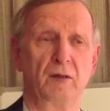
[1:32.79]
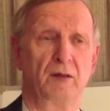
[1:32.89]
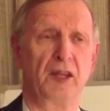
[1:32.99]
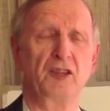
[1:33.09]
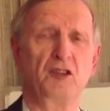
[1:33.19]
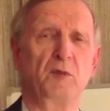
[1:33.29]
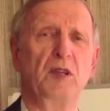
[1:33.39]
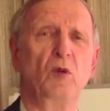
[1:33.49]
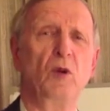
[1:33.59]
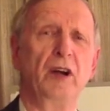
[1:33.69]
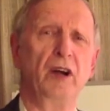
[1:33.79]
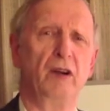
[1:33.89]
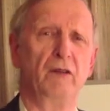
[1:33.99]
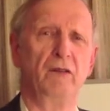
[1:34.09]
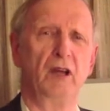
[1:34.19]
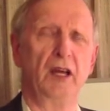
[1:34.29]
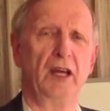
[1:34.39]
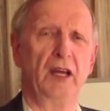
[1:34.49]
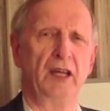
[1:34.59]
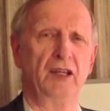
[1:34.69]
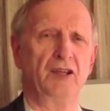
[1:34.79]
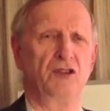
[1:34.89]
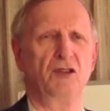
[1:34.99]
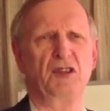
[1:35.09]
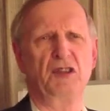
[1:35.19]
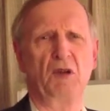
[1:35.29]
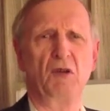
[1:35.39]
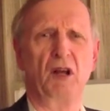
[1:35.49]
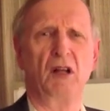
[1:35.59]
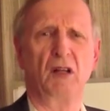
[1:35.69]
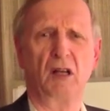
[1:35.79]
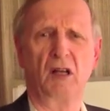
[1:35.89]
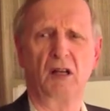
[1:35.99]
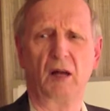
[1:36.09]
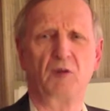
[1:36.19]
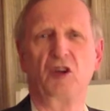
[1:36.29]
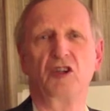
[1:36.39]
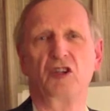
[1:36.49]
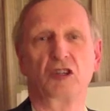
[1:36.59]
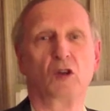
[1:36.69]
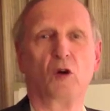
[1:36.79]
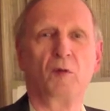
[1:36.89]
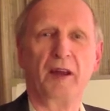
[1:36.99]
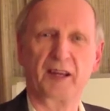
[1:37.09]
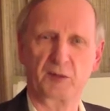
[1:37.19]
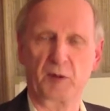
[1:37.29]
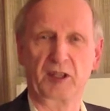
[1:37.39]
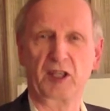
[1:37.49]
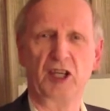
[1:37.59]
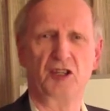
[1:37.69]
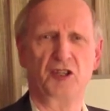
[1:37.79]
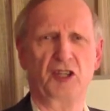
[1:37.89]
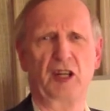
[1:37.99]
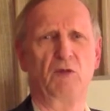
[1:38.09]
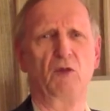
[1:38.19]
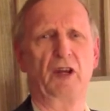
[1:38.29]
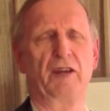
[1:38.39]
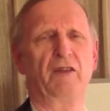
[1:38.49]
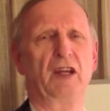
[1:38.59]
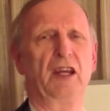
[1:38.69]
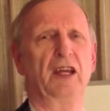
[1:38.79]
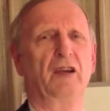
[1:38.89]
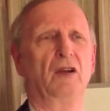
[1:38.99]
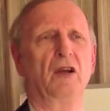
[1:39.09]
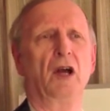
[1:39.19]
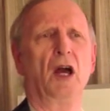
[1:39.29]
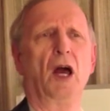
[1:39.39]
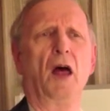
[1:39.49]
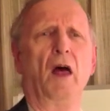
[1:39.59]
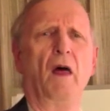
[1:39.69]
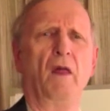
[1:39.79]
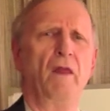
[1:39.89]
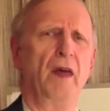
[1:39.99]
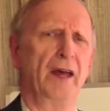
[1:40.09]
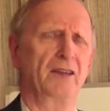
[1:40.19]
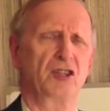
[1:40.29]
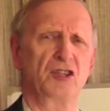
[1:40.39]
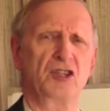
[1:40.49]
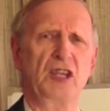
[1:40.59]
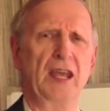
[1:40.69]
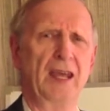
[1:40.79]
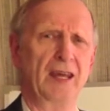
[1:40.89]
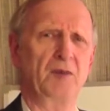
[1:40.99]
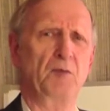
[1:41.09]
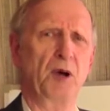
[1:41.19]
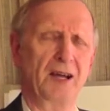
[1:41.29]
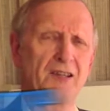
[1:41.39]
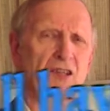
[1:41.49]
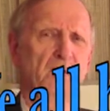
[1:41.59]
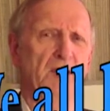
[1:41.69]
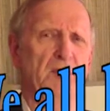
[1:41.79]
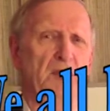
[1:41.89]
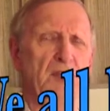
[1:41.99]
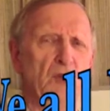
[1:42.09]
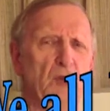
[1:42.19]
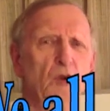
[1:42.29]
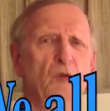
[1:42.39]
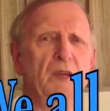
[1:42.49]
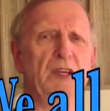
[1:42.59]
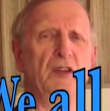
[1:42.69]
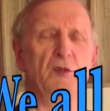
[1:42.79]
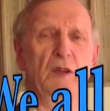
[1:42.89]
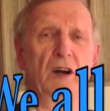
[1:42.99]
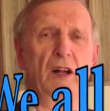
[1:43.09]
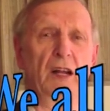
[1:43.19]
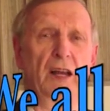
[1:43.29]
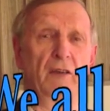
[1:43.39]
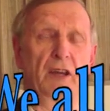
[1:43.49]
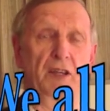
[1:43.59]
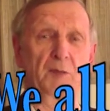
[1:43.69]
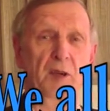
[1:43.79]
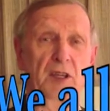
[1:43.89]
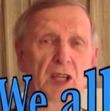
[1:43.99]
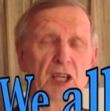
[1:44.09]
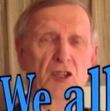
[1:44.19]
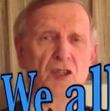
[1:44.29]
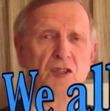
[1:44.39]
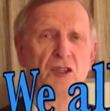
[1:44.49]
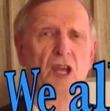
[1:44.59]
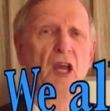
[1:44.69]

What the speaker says: things to be aware of is you can say, well, I'm going to just lower my expectations and I won't have any anger. That just can't possibly be true, because we all have expectations.